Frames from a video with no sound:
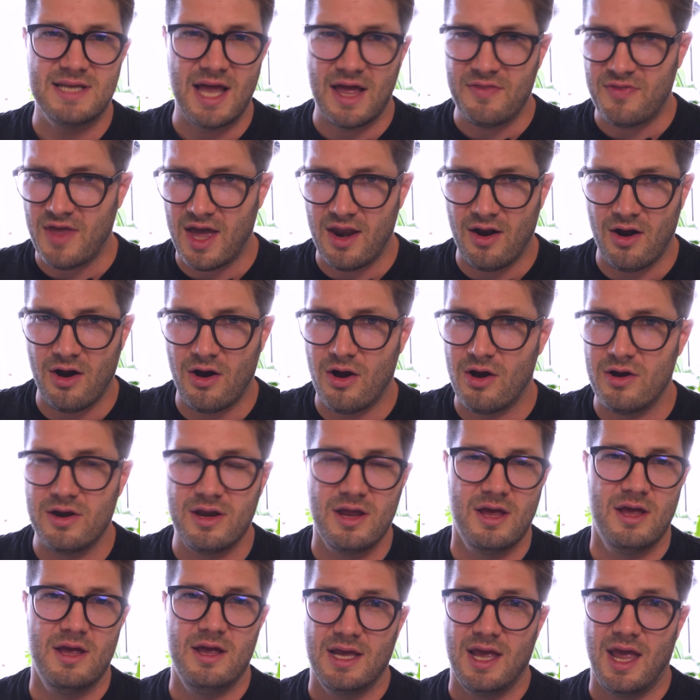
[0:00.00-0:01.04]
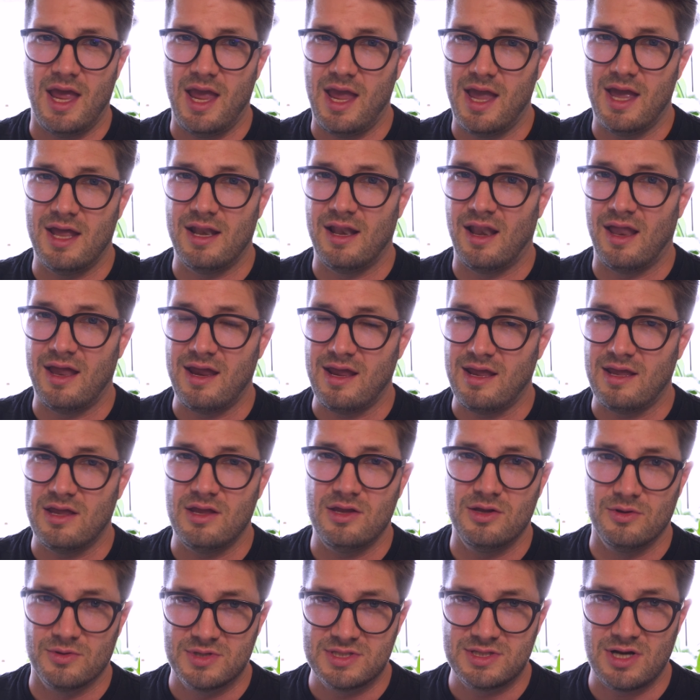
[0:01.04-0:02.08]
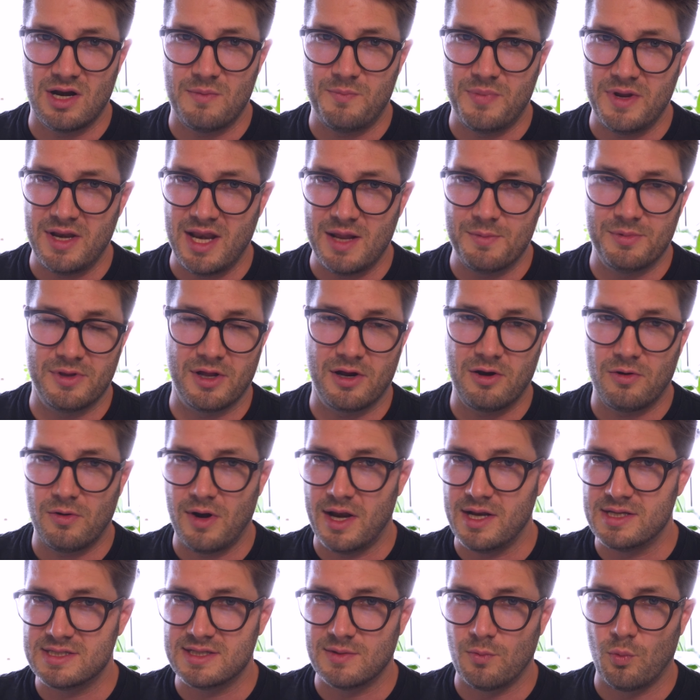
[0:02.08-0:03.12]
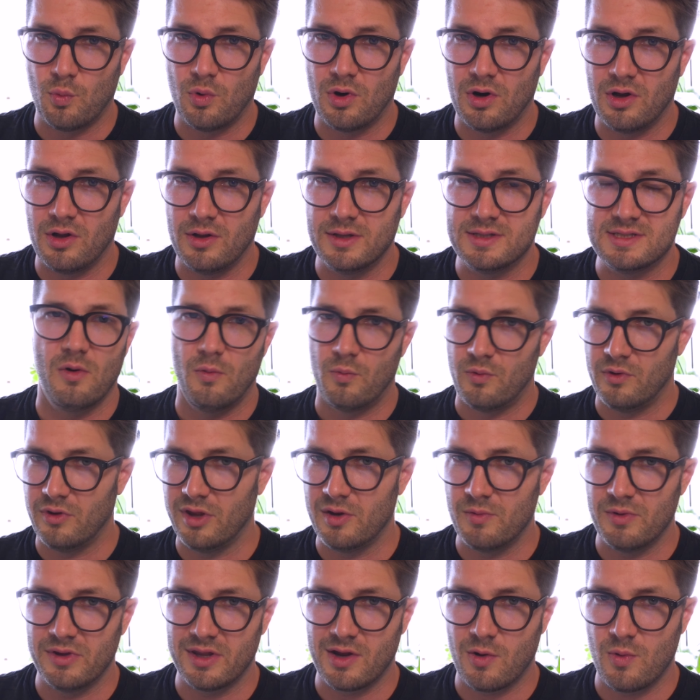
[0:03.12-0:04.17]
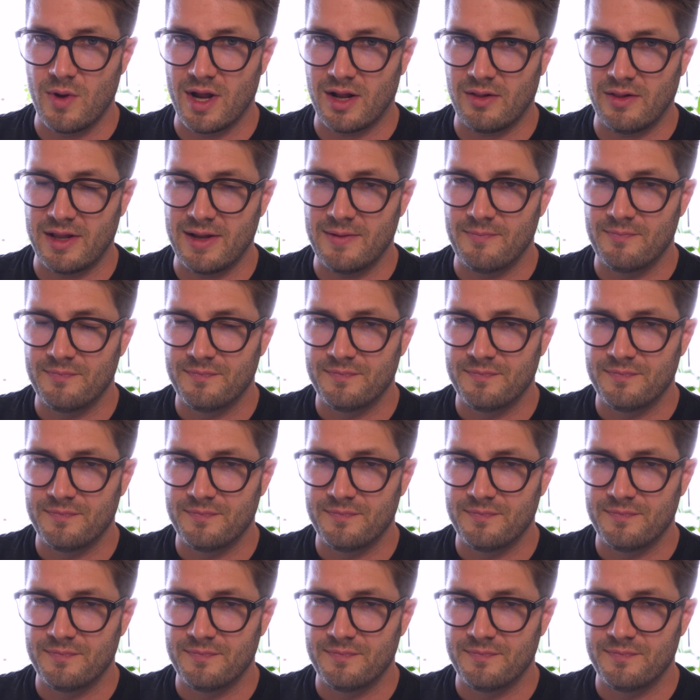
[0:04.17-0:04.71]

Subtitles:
not that hard, and you'll start being able to create some worlds really, really quickly.